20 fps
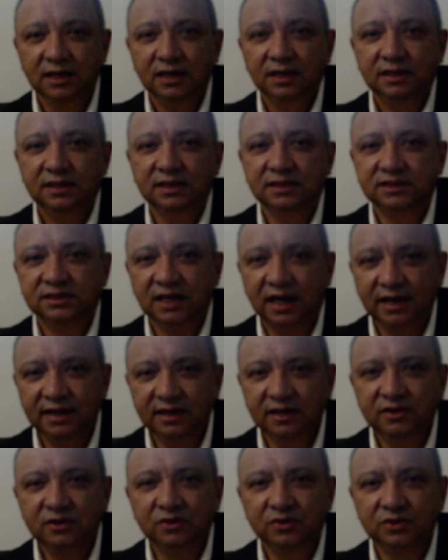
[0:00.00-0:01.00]

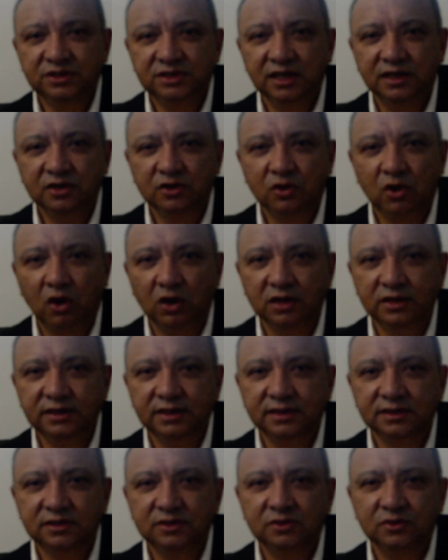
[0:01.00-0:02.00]
decided to send
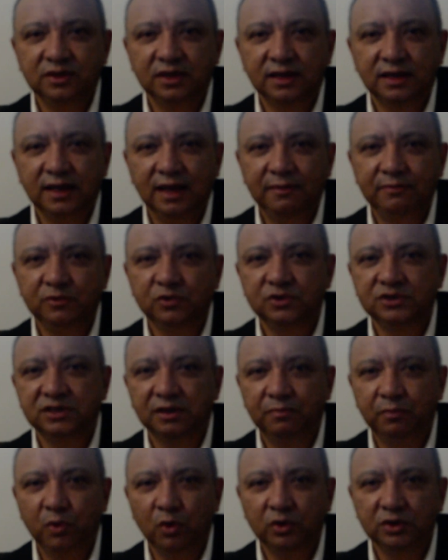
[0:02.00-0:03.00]
colonists to the Cape to
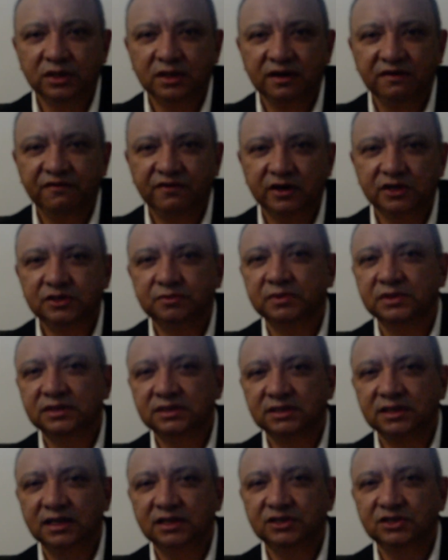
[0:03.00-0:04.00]
support the refreshment
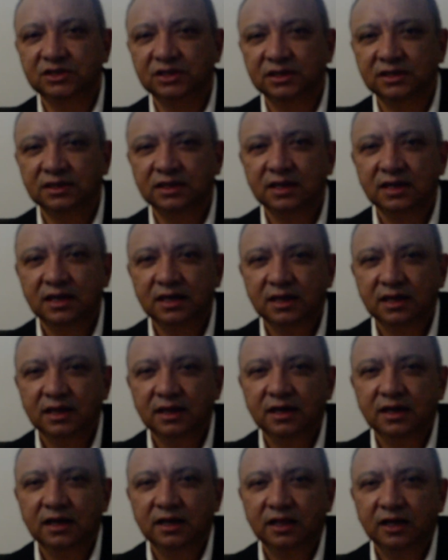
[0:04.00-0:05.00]
station
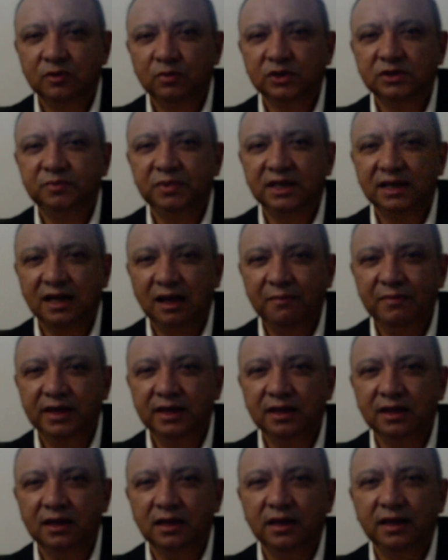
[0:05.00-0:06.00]
that was
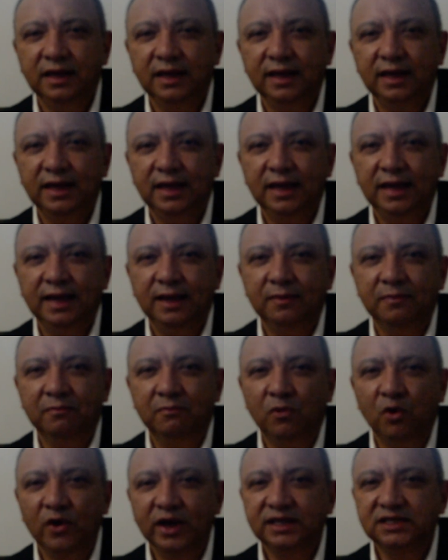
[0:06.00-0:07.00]
becoming
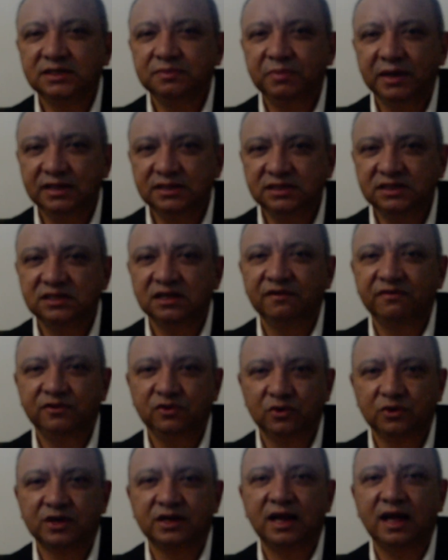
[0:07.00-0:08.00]
more expensive
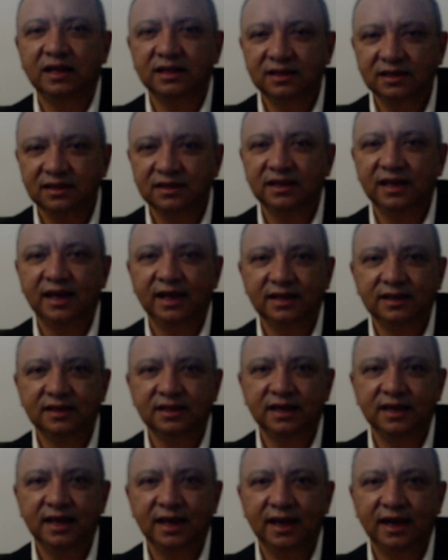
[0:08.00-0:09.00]
to run than
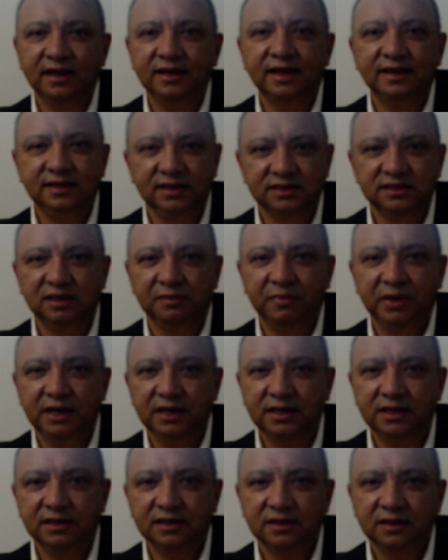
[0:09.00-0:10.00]
they had
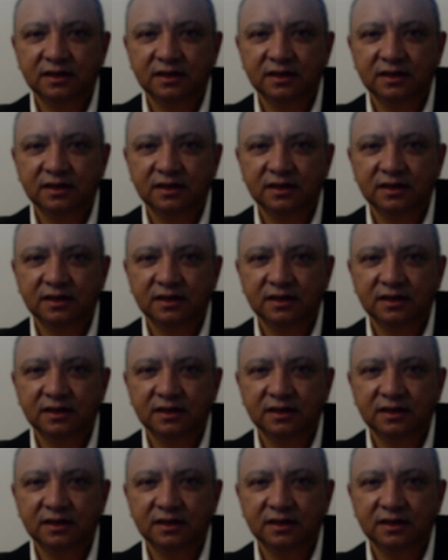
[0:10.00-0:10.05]
anticipated.